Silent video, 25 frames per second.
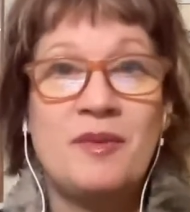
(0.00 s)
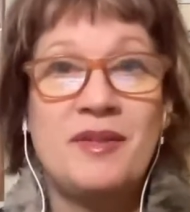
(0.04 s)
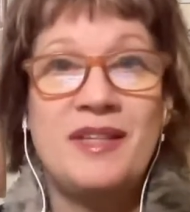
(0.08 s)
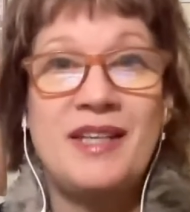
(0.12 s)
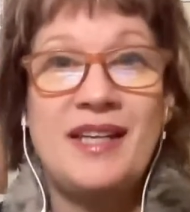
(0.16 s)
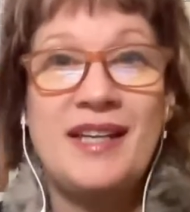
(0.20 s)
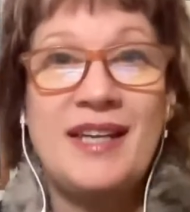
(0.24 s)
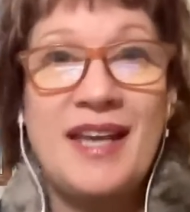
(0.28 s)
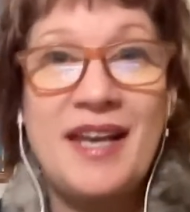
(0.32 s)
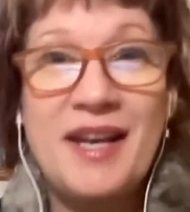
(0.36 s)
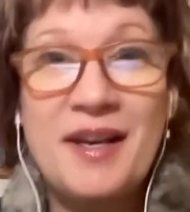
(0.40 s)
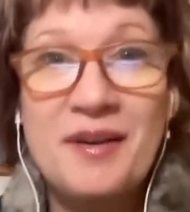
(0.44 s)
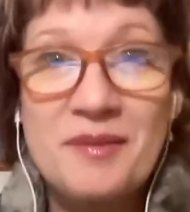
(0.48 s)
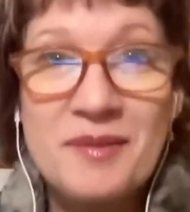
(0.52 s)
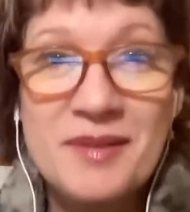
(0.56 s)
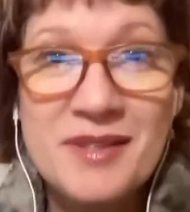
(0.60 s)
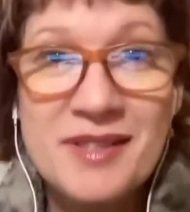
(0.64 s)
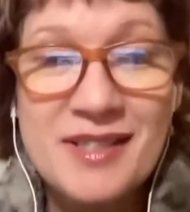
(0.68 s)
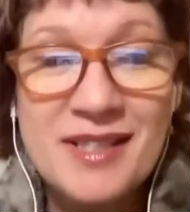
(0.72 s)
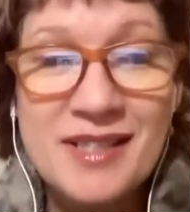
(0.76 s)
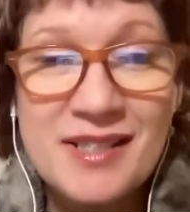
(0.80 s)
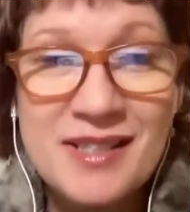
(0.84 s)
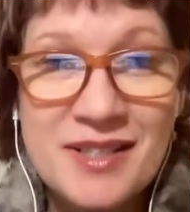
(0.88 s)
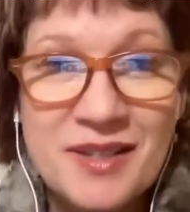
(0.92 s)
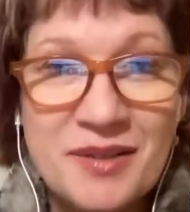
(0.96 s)
but they can't
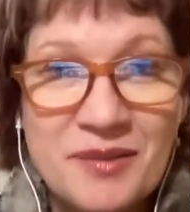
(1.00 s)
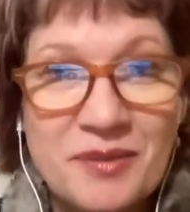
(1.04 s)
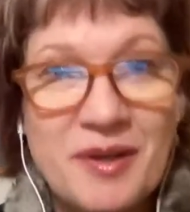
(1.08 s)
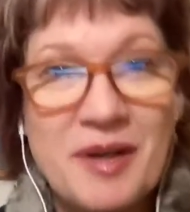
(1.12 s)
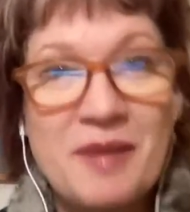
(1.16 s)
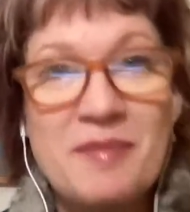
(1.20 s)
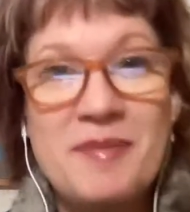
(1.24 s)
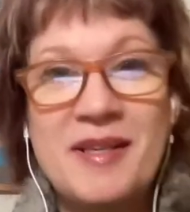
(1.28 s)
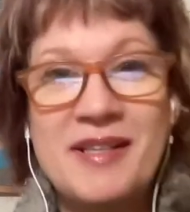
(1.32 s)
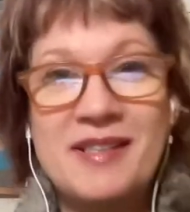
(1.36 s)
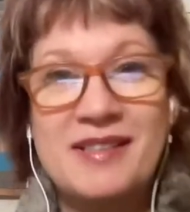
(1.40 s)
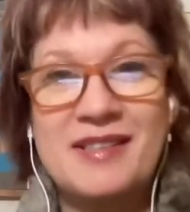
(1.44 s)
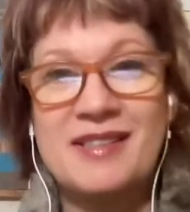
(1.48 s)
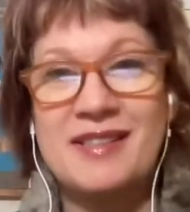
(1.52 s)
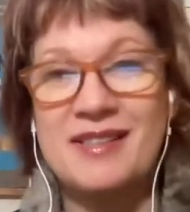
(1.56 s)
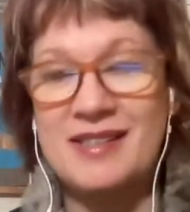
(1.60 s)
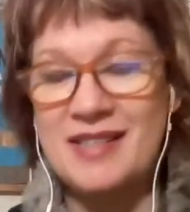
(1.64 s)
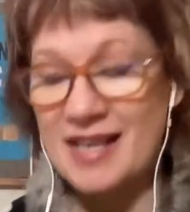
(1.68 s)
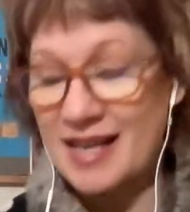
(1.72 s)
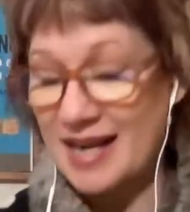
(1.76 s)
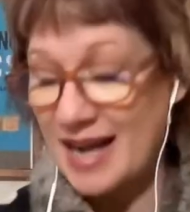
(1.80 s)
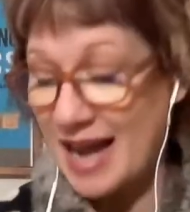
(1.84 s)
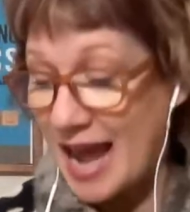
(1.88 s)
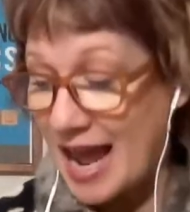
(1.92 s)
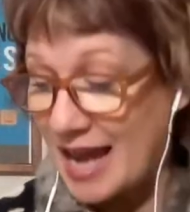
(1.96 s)
resist it, right? Because it's
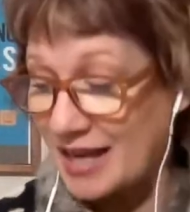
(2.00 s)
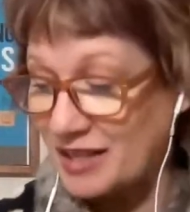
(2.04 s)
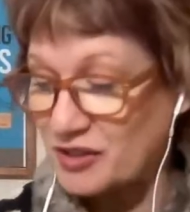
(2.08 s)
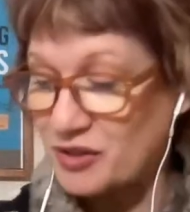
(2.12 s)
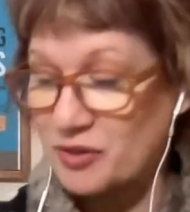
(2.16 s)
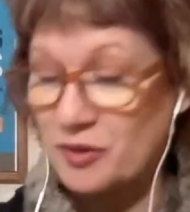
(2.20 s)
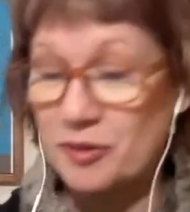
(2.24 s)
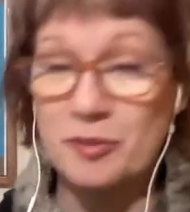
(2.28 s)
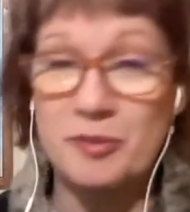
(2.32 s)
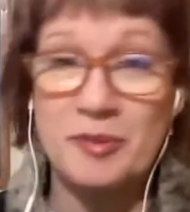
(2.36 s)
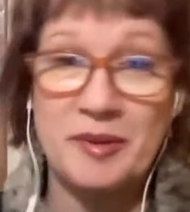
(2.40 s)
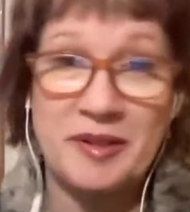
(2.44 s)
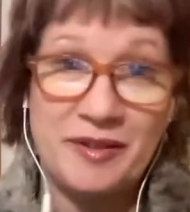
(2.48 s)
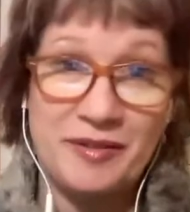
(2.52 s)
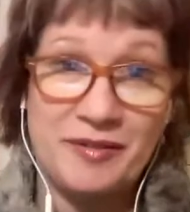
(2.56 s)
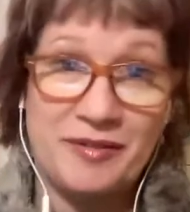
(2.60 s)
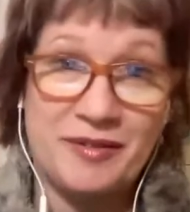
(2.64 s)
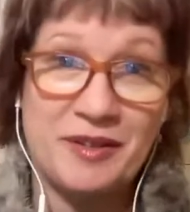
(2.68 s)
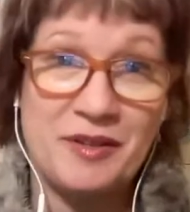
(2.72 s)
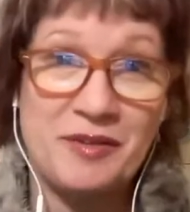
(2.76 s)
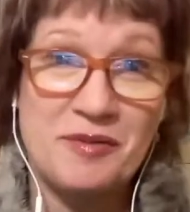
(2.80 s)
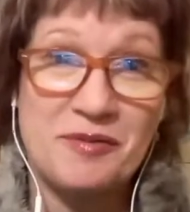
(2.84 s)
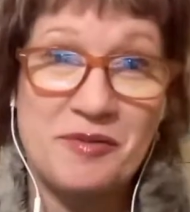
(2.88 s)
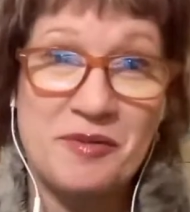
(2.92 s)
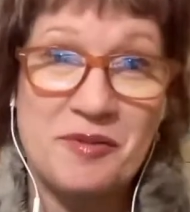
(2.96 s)
that extra bit
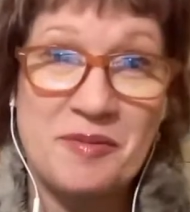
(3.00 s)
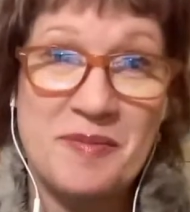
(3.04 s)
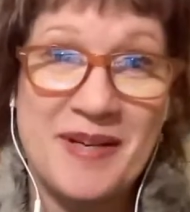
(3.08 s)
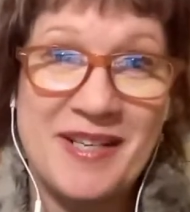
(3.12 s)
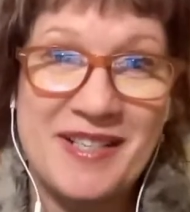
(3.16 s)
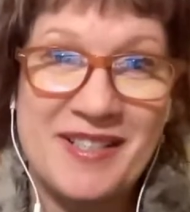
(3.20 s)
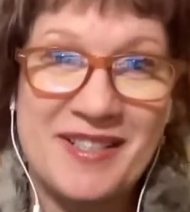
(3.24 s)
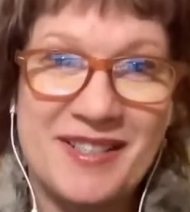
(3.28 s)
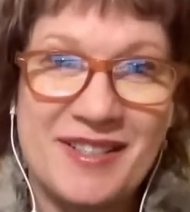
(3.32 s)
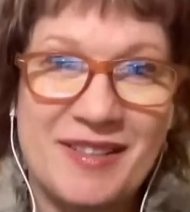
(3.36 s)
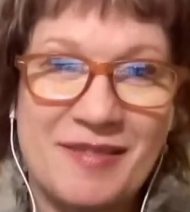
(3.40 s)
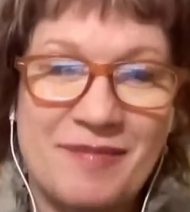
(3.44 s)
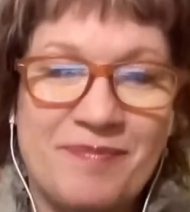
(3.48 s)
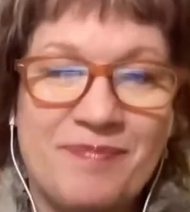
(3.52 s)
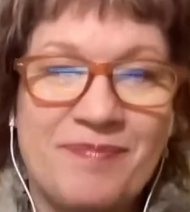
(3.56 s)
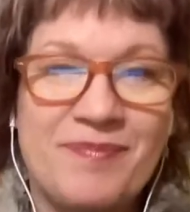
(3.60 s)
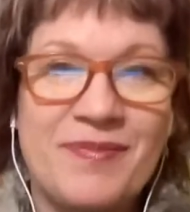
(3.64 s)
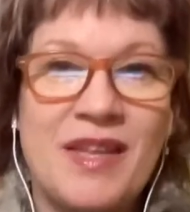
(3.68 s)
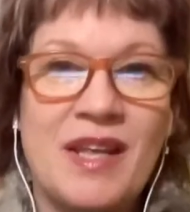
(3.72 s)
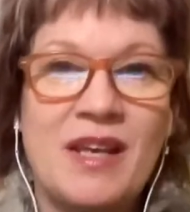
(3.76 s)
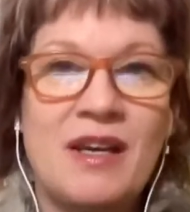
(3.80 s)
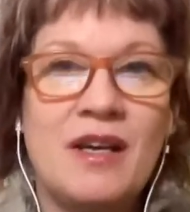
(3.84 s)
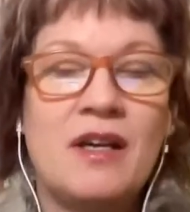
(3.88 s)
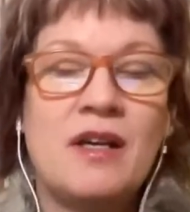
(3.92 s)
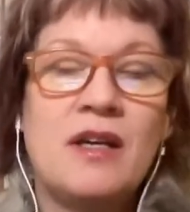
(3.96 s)
of information.
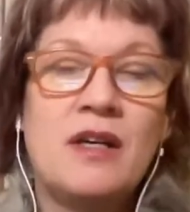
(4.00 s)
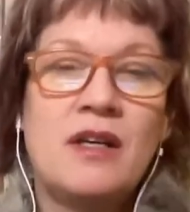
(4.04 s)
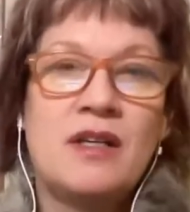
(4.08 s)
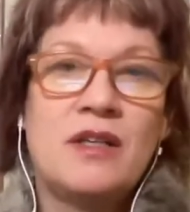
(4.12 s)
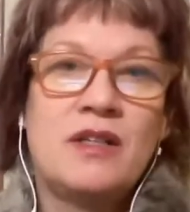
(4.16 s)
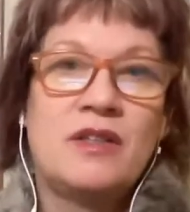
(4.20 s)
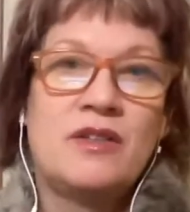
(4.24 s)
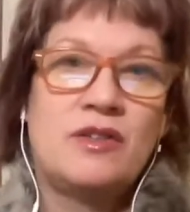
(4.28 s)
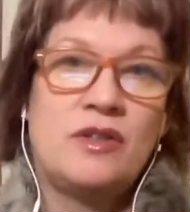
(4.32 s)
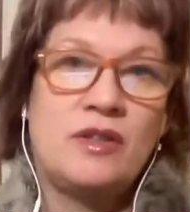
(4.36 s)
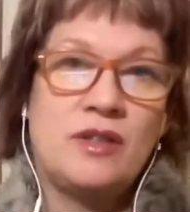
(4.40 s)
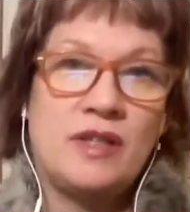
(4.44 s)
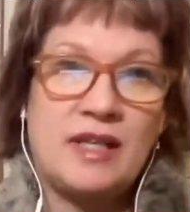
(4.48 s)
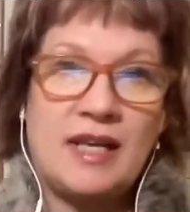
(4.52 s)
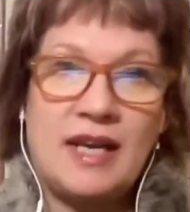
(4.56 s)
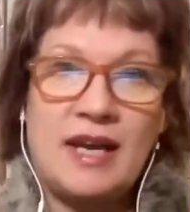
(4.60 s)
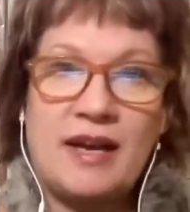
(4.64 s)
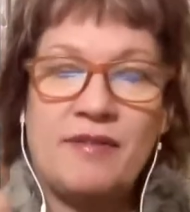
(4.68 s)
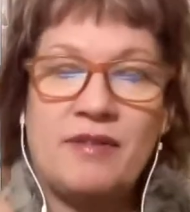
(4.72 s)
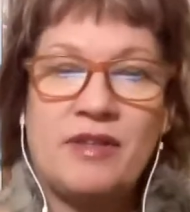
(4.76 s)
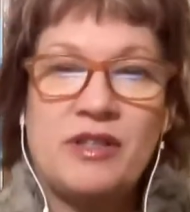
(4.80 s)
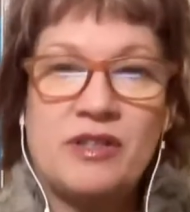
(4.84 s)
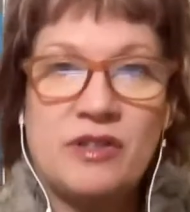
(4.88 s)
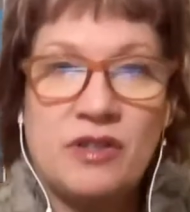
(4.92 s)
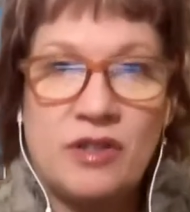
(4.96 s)
So you can
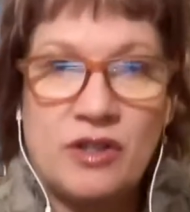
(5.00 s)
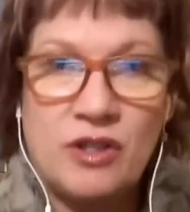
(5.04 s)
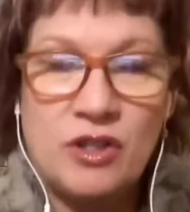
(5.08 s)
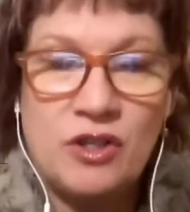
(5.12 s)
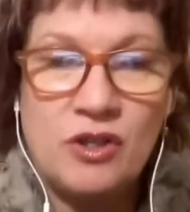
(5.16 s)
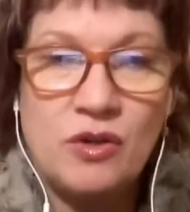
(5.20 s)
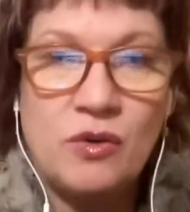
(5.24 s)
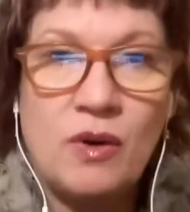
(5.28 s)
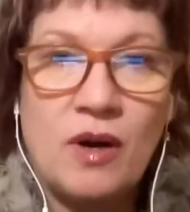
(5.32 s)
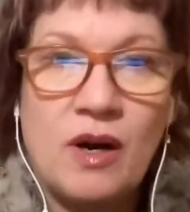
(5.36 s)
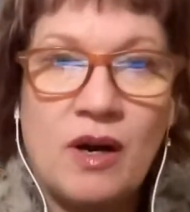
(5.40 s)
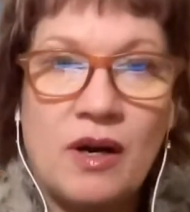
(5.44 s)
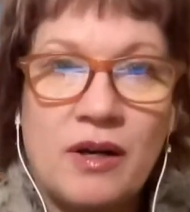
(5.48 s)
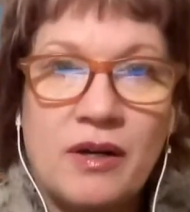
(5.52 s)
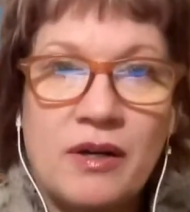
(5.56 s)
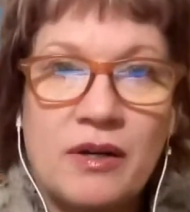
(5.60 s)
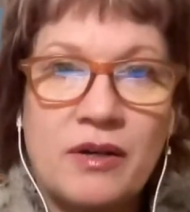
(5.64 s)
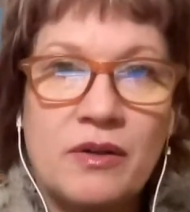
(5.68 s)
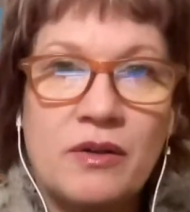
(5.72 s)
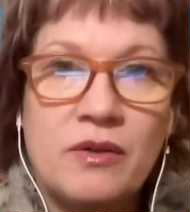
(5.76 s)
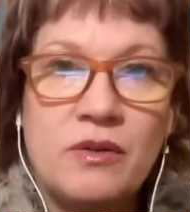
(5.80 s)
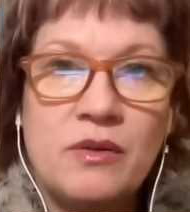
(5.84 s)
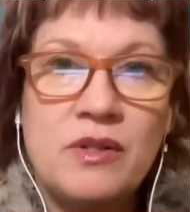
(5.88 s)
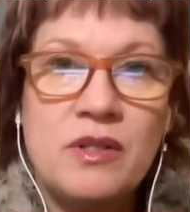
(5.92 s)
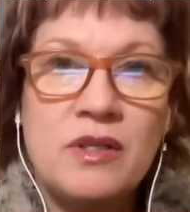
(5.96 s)
have it as a QR
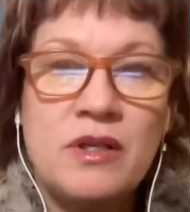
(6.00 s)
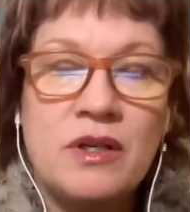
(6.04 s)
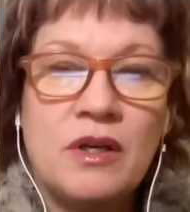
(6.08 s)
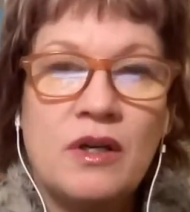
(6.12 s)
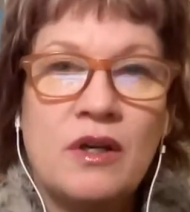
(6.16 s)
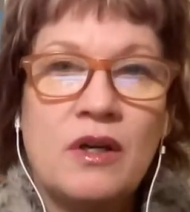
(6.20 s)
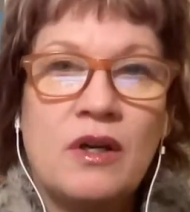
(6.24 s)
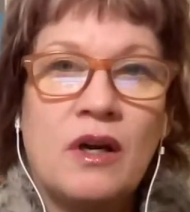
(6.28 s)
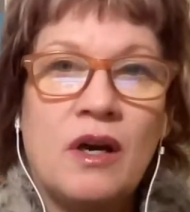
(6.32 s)
code.